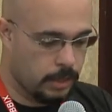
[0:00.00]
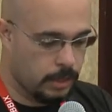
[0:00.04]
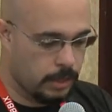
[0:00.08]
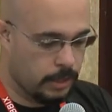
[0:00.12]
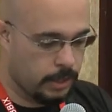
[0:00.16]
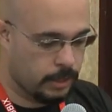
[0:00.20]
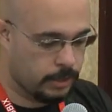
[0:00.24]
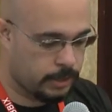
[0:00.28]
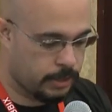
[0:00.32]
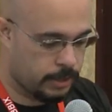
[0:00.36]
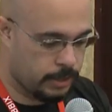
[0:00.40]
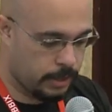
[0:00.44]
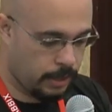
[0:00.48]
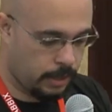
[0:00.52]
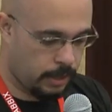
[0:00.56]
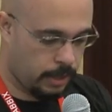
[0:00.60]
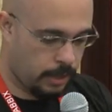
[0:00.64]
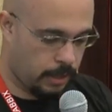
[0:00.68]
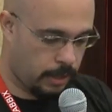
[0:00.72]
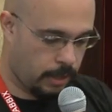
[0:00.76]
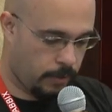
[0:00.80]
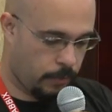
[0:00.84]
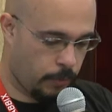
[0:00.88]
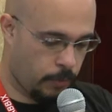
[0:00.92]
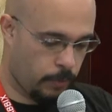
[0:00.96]
It's a, uh,
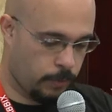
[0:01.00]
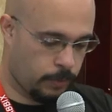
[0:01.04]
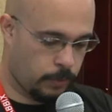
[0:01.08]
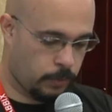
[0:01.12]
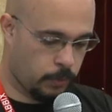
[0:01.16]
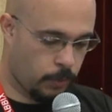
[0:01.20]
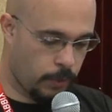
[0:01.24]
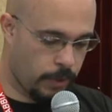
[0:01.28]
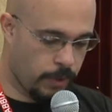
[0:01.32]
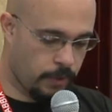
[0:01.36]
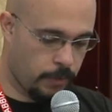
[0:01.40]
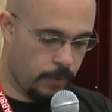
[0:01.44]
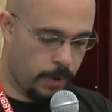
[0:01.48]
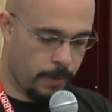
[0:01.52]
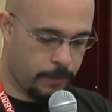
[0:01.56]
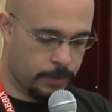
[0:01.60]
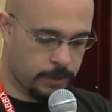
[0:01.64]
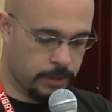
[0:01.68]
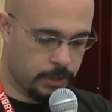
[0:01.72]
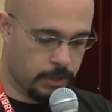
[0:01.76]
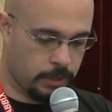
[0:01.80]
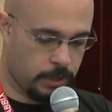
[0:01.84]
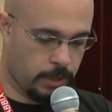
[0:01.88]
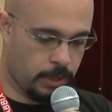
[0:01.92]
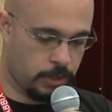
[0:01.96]
a three
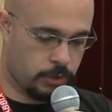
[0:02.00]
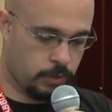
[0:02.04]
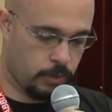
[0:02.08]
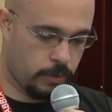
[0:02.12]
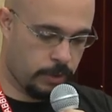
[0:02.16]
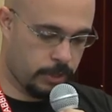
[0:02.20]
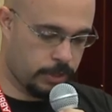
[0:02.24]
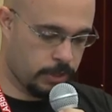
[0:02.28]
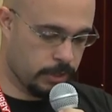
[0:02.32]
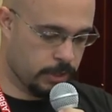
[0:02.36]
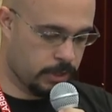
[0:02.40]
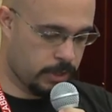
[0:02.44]
representation IT